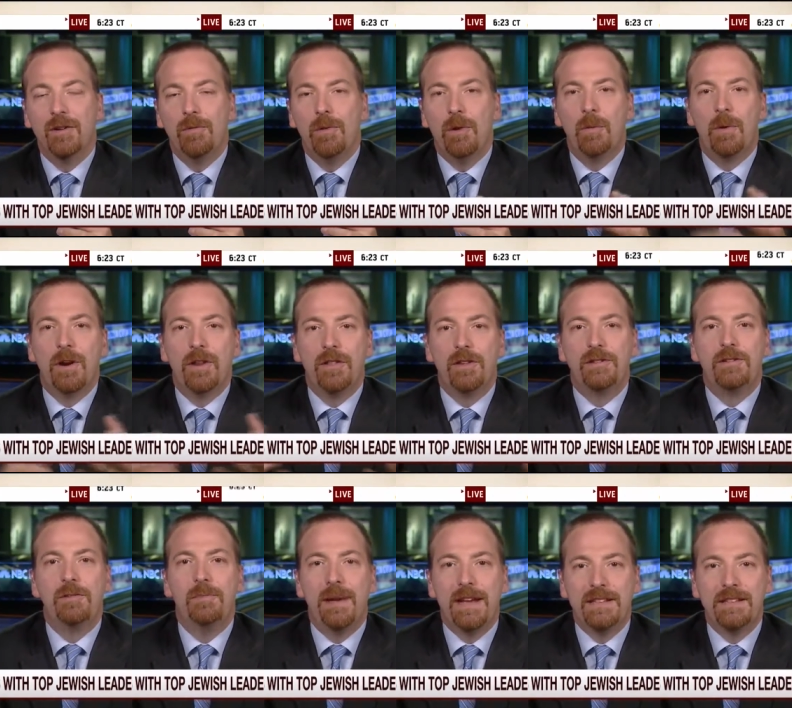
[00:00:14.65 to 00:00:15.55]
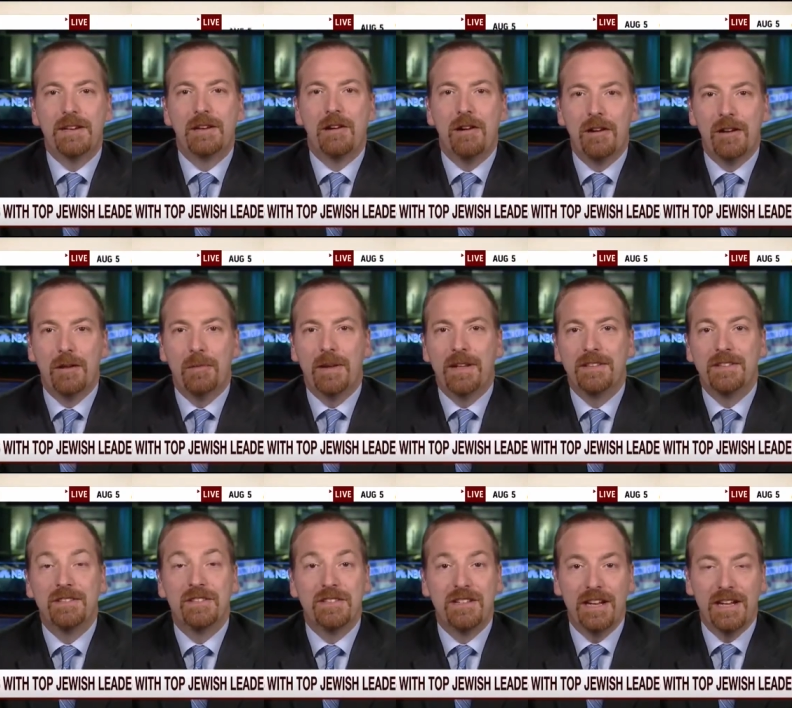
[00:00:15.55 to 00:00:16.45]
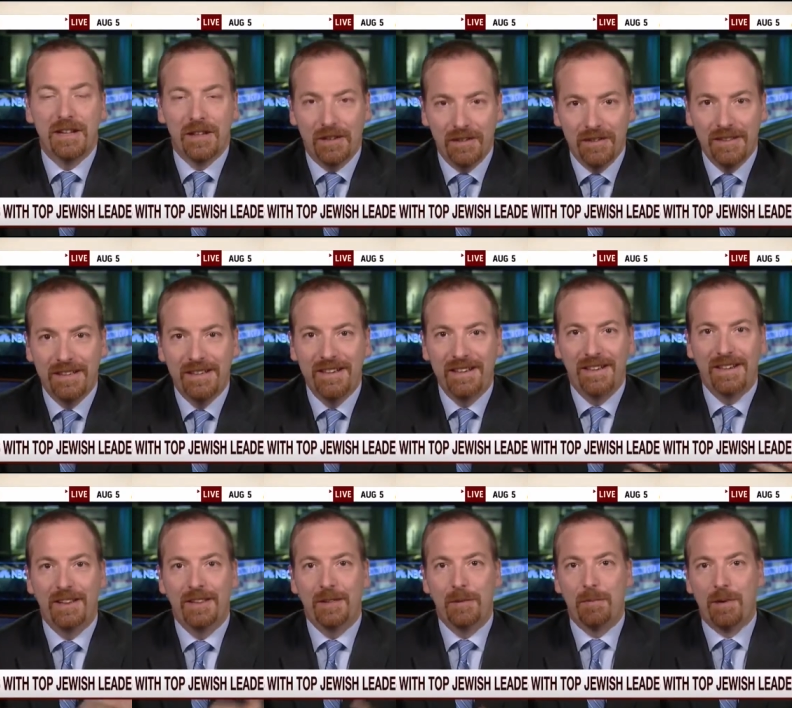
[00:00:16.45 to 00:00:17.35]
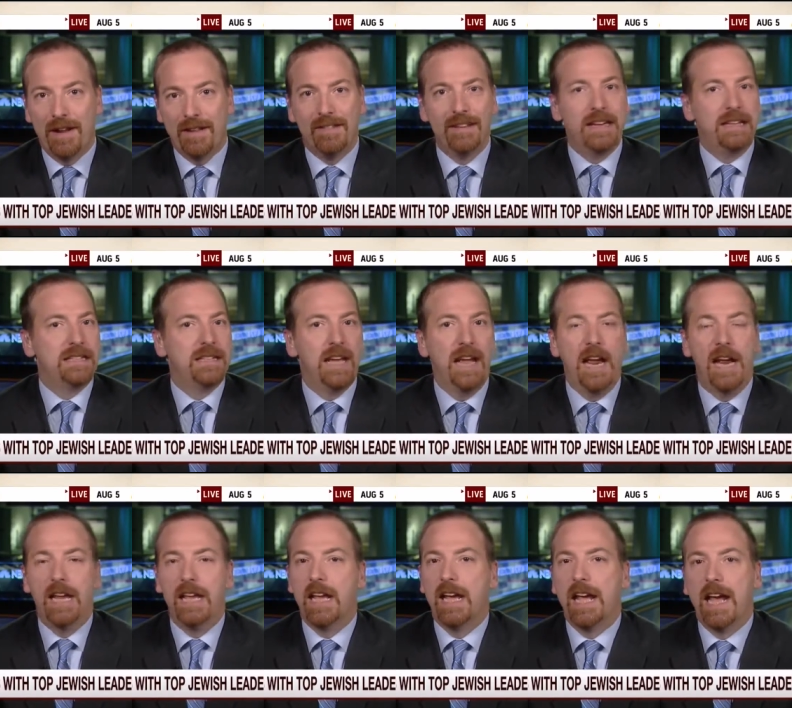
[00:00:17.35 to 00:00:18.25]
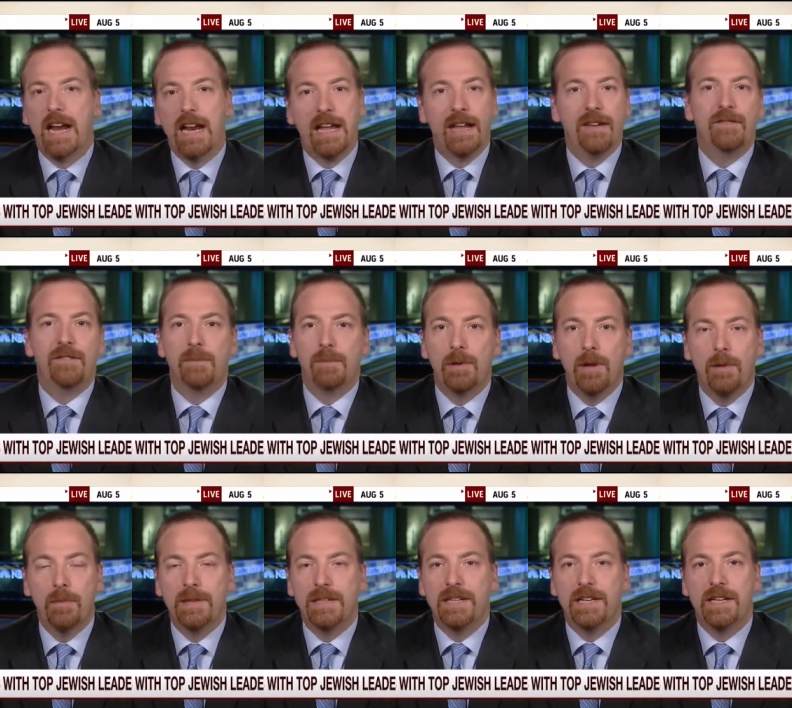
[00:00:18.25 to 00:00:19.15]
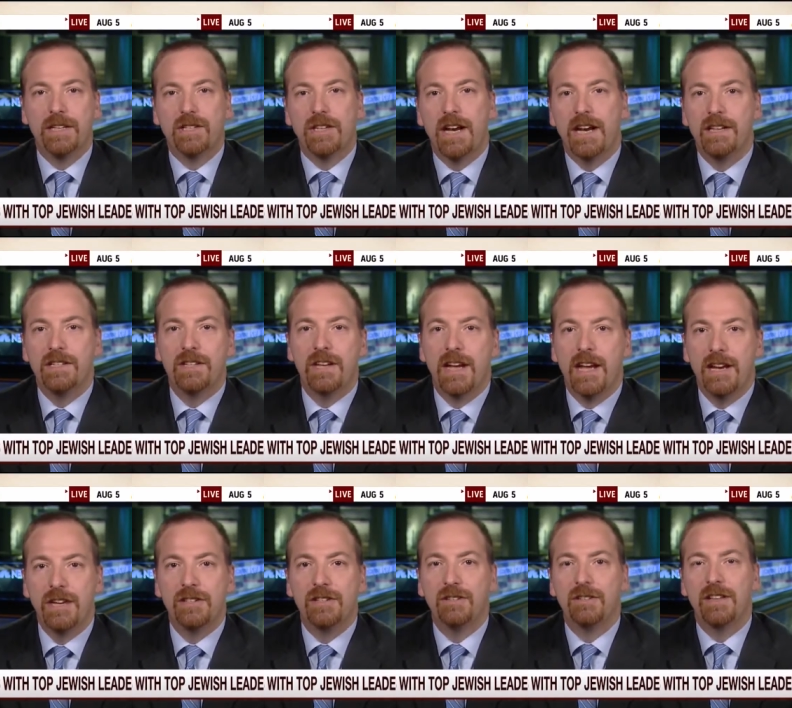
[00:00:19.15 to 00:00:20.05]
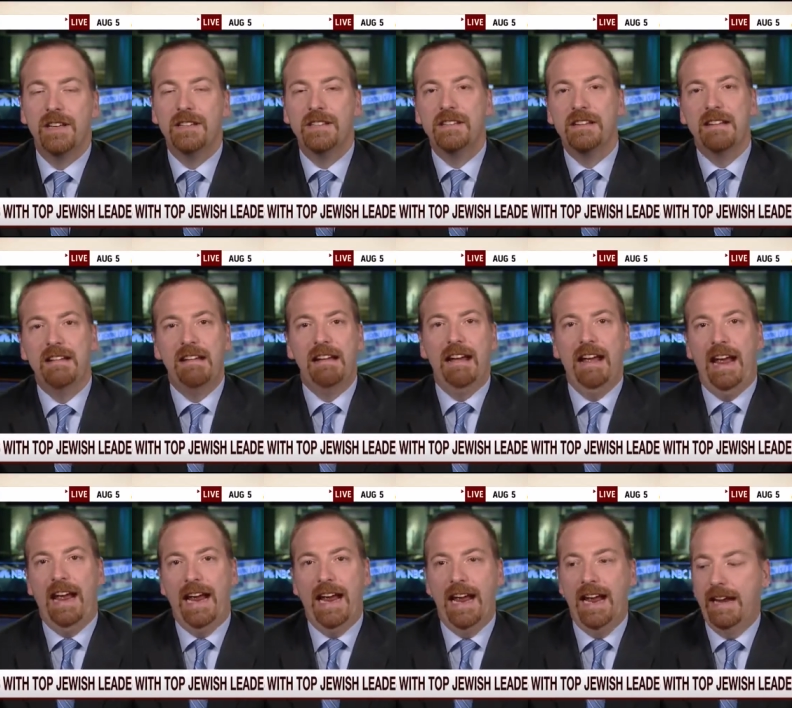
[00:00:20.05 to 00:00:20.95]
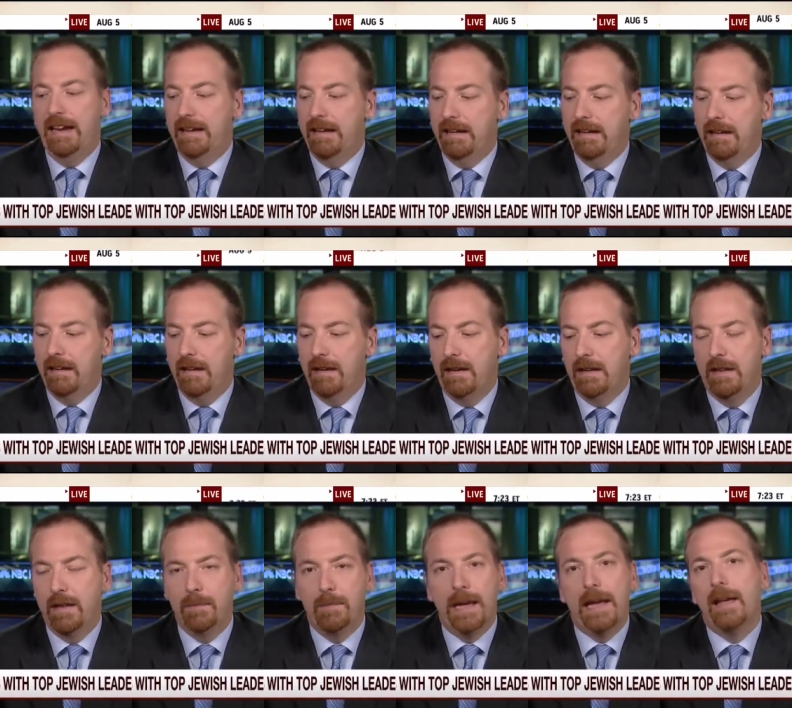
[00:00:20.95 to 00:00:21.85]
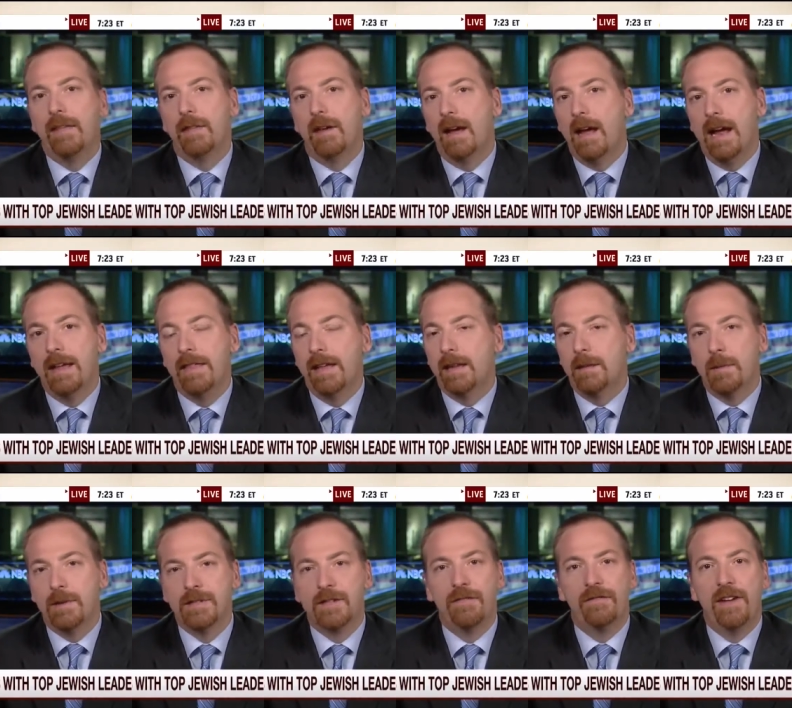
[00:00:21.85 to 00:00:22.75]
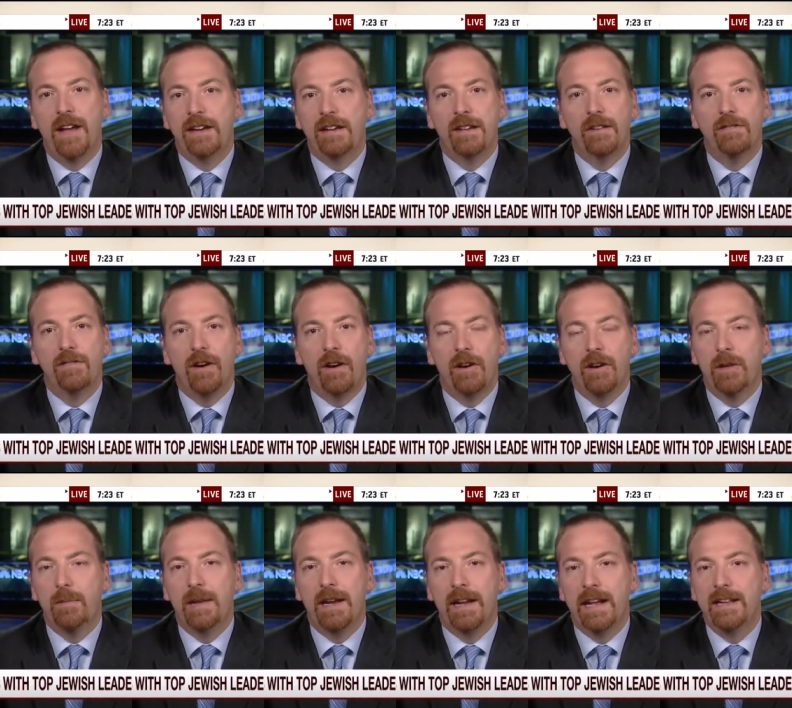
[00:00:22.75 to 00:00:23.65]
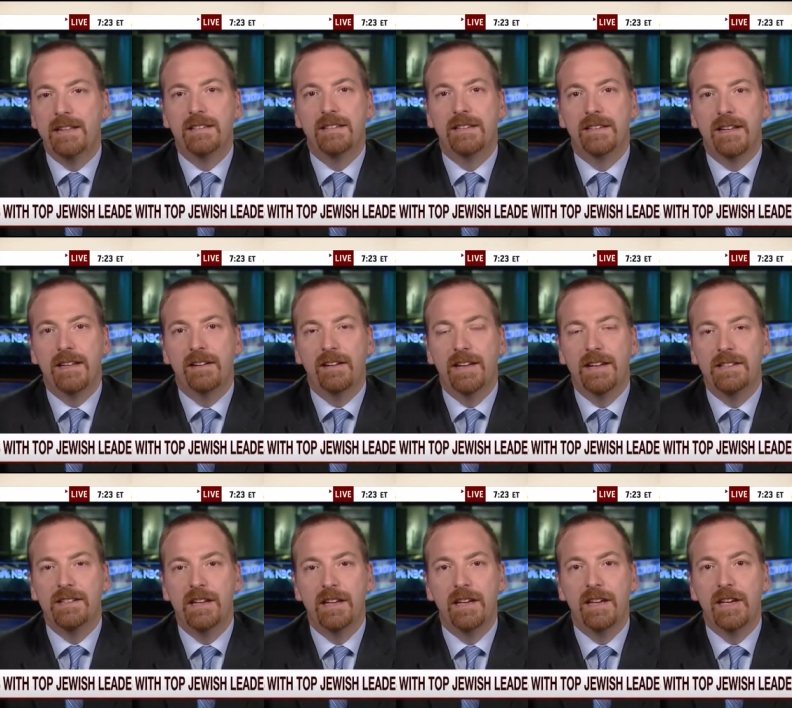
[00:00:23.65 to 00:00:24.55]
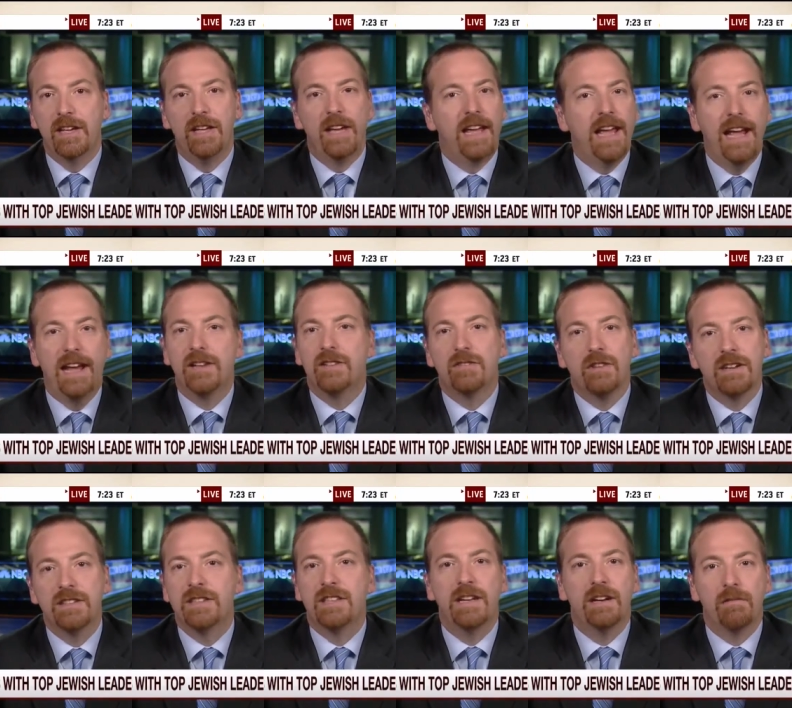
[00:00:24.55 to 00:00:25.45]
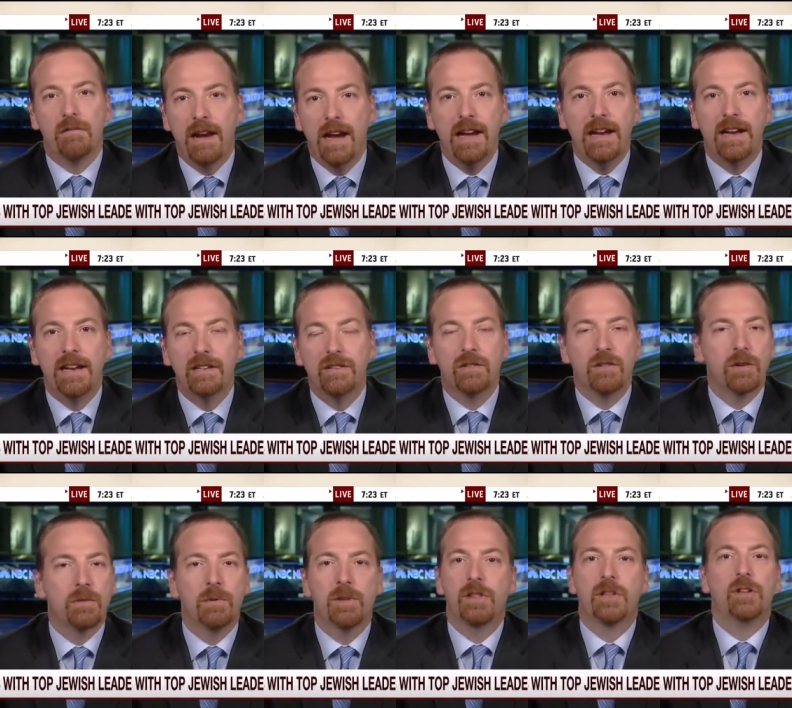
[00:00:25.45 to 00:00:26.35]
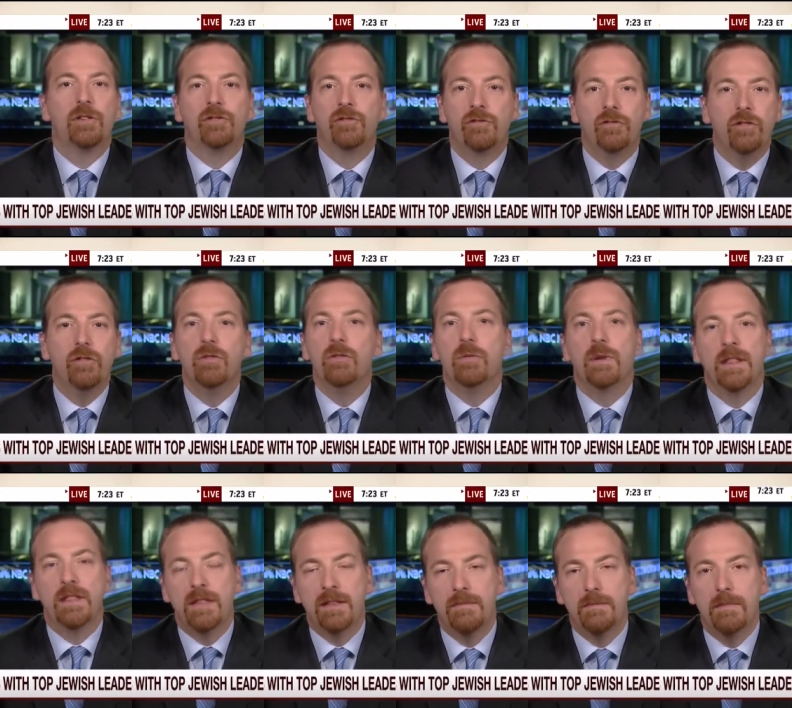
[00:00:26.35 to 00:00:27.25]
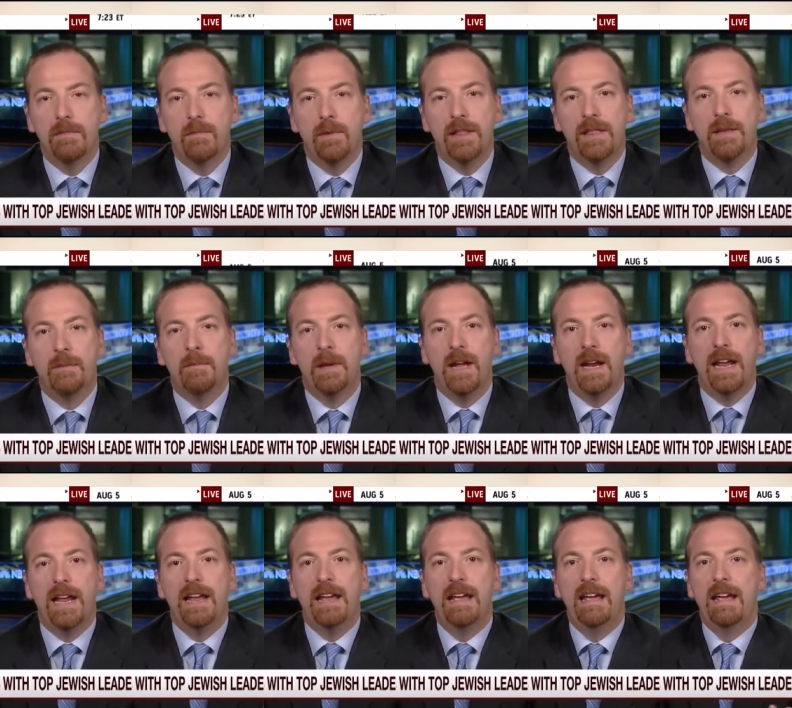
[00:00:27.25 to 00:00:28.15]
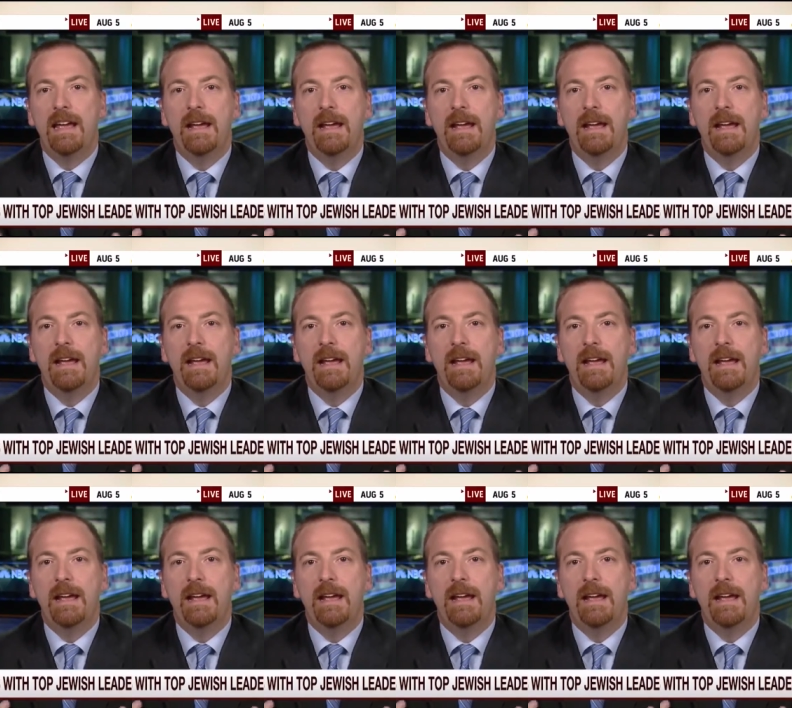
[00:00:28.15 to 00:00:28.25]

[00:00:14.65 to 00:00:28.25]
Well, what are the two basic arguments? Still, the president saying you got to give diplomacy a chance, you got to do this, and the, the, I think the most effective argument against the deal is you can't trust the Iranians. Look what they'll do with the with the money.